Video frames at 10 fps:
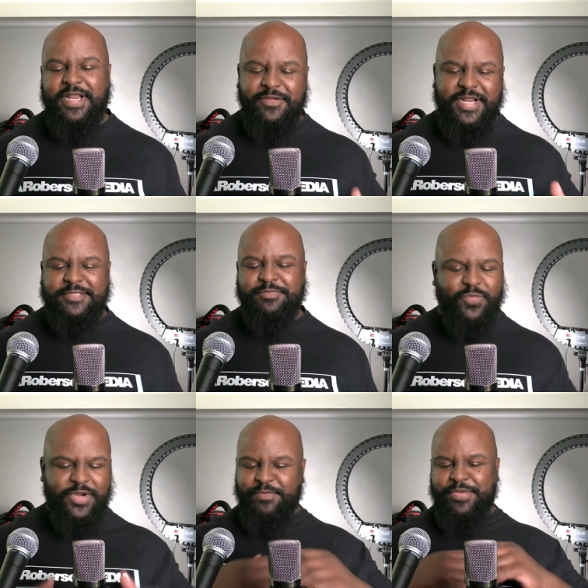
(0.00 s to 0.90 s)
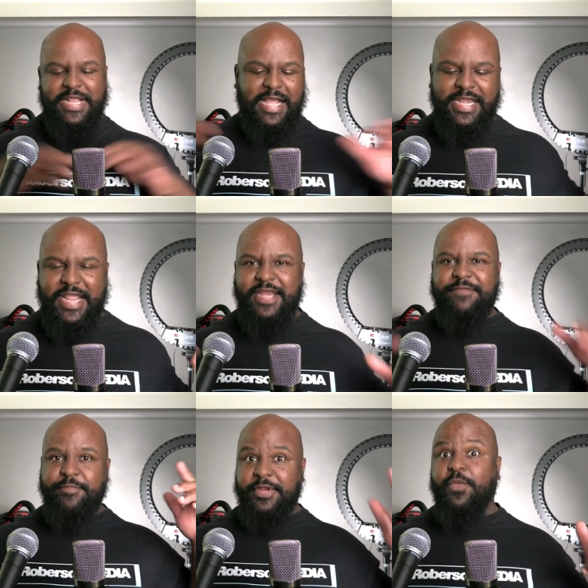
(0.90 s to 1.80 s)
I know that's we're beyond that.
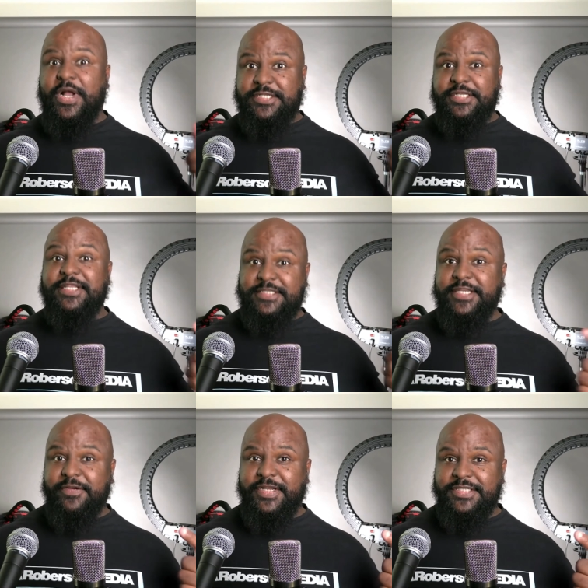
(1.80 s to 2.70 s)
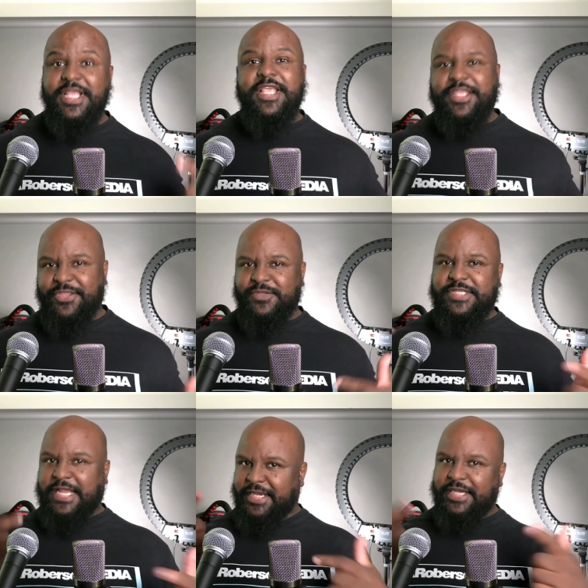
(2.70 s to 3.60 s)
If you've been watching this series, you
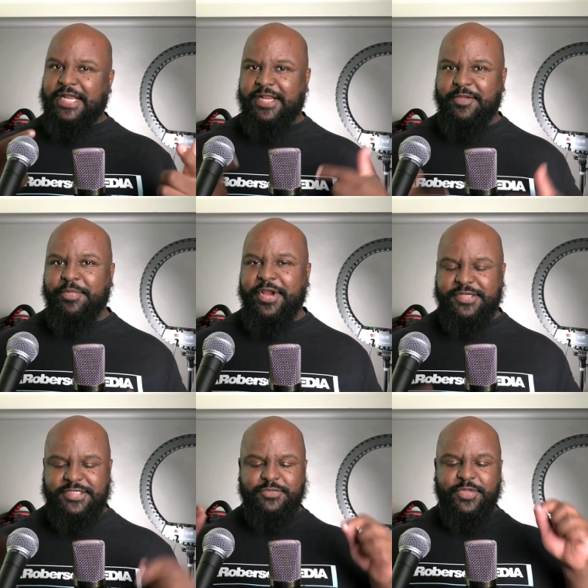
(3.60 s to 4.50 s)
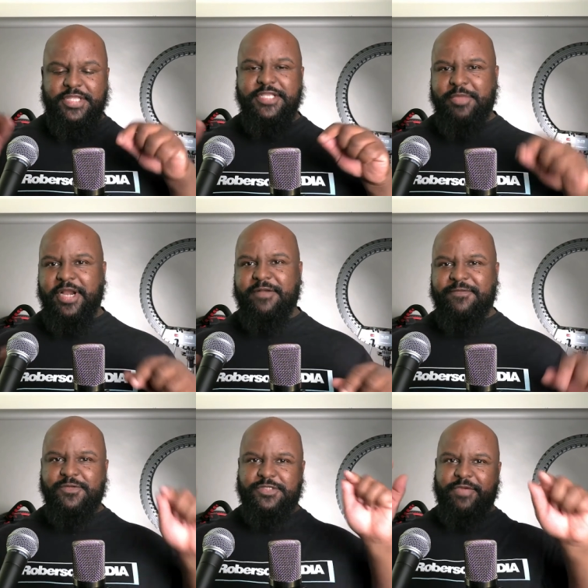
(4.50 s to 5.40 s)
see I did a lot of comparisons with these
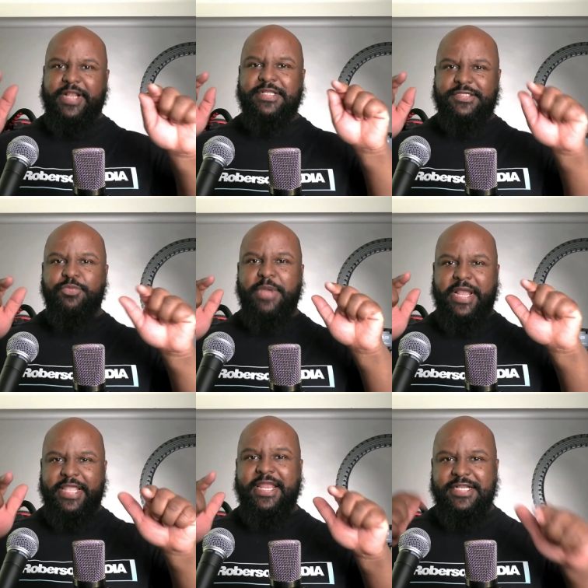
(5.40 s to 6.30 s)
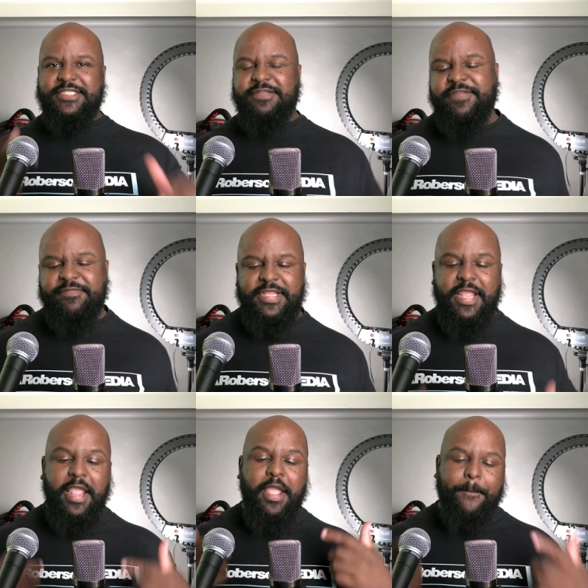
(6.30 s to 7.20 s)
microphones directly to my Canon G50.